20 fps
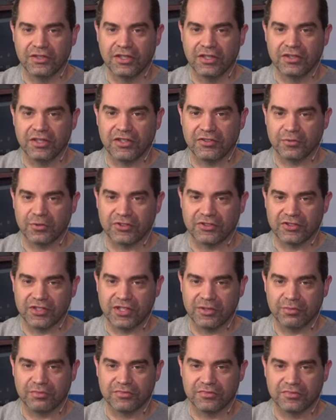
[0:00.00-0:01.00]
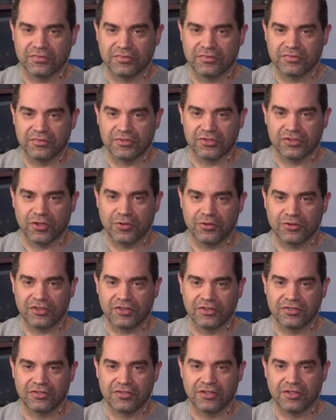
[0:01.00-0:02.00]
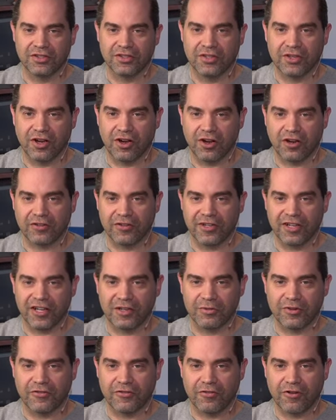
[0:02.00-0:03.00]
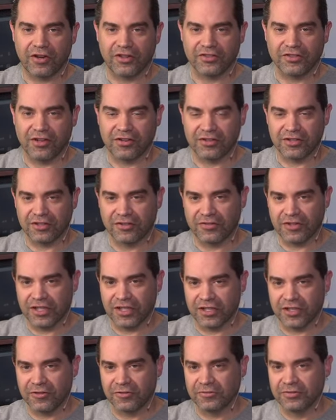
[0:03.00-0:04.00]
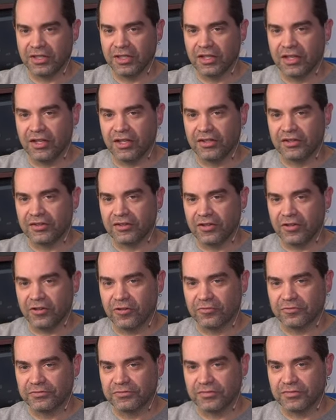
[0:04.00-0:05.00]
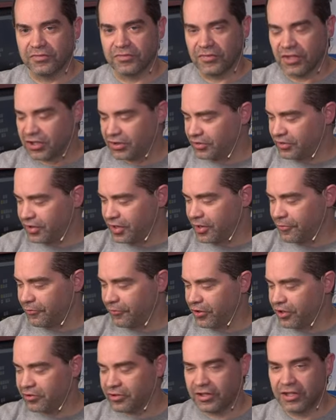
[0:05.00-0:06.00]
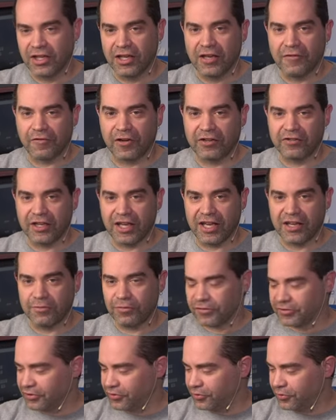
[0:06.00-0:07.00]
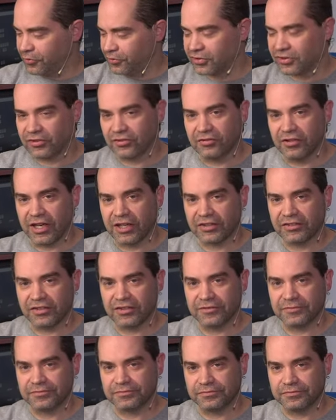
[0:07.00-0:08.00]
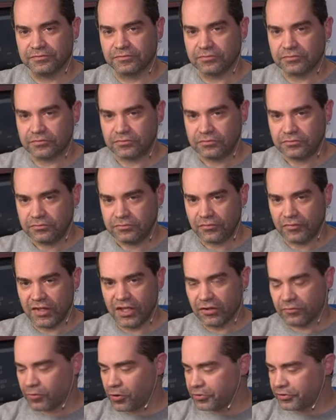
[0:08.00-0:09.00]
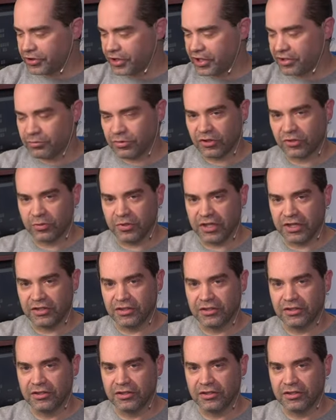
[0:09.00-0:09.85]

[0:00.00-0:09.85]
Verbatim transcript: these are ones that I chose earlier before I started this video. So you can see I'm freely freely able to select and rotate between